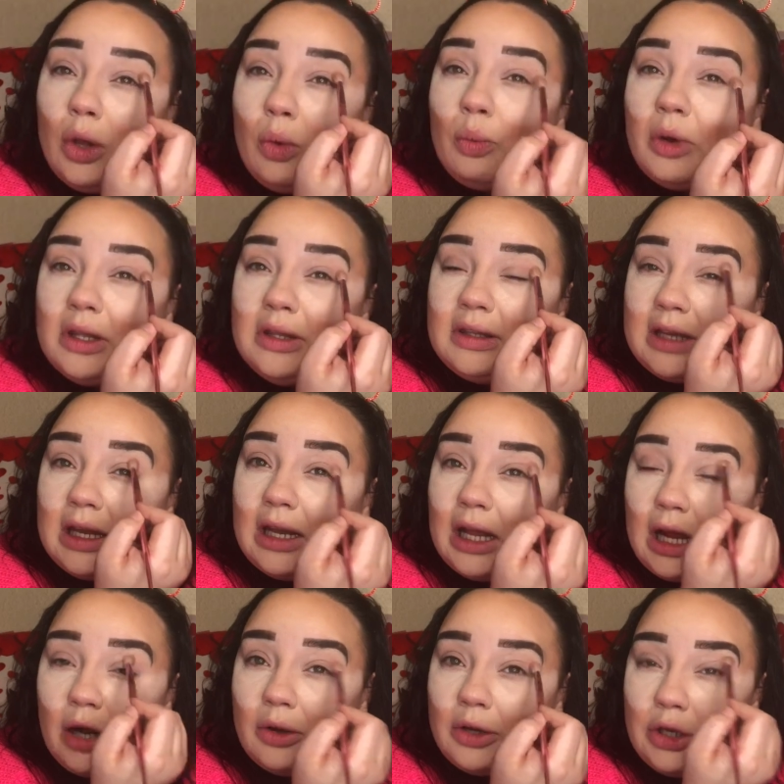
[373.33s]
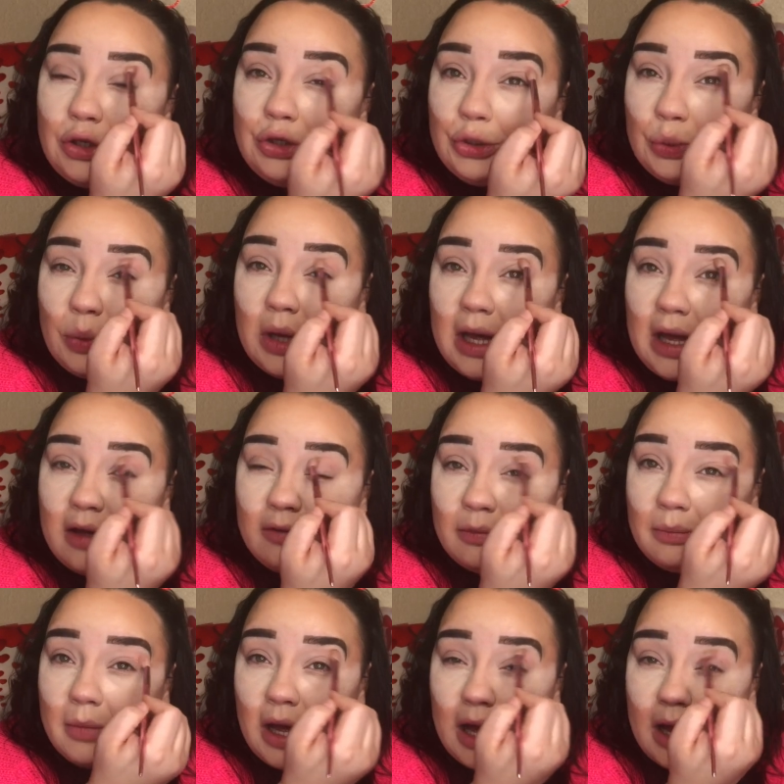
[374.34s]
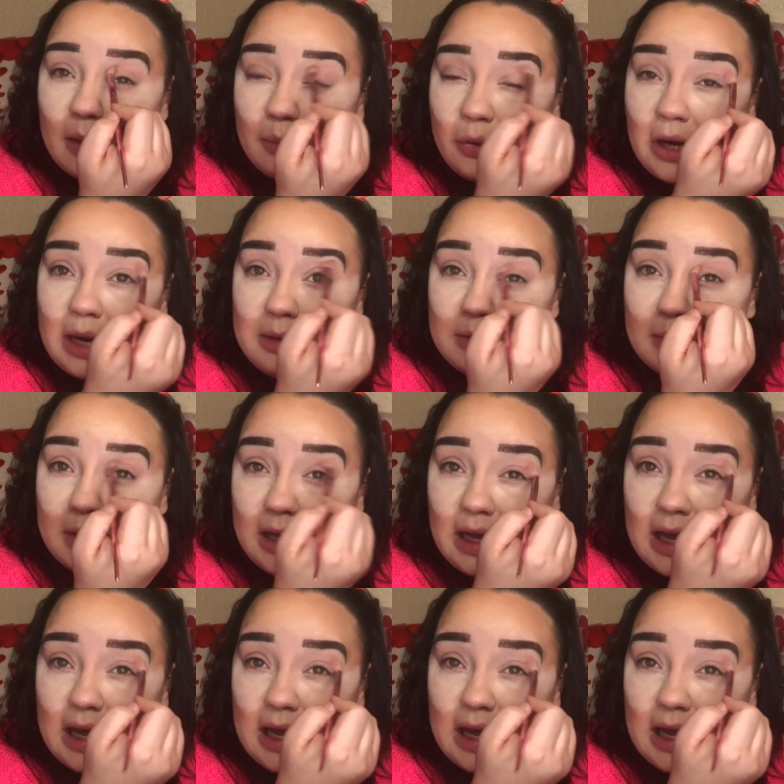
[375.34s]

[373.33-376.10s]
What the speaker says: Once again, I already do have primed my